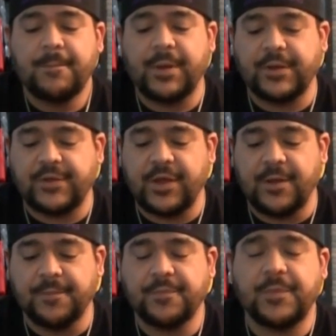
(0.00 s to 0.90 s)
But
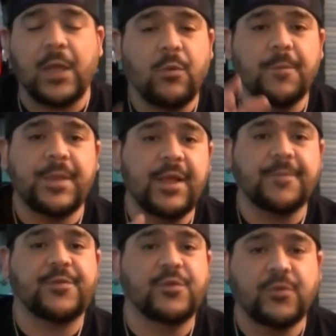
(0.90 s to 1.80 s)
um, they will be
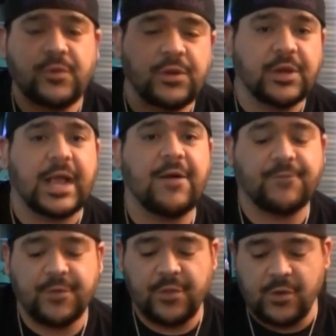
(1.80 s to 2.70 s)
up soon. Look
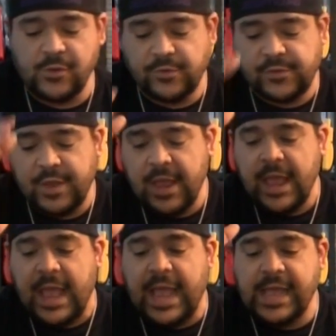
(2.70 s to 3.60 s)
out for those.
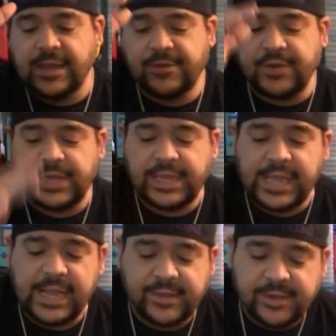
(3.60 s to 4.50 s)
And to
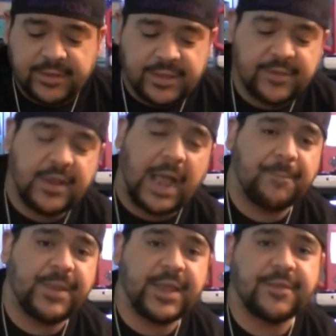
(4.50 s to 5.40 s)
get to this, I
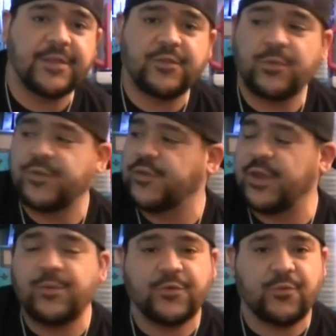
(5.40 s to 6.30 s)
picked this one.
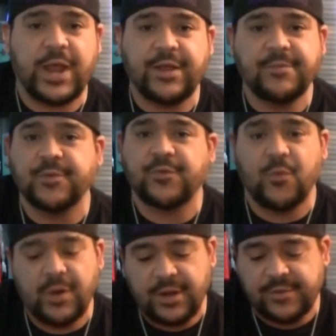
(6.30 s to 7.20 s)
Just it was random. It was
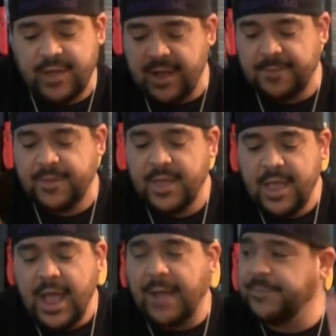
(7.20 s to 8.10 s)
the one on top.
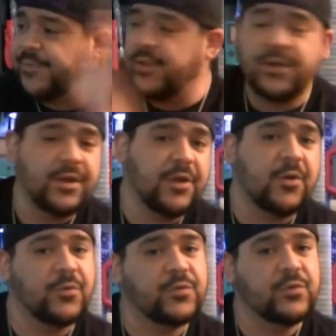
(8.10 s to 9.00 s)
I'm still gonna
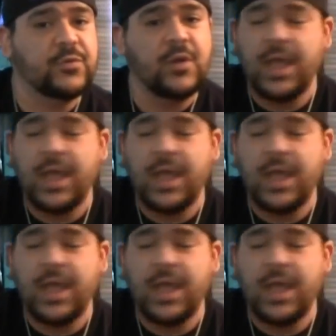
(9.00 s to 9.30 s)
go do.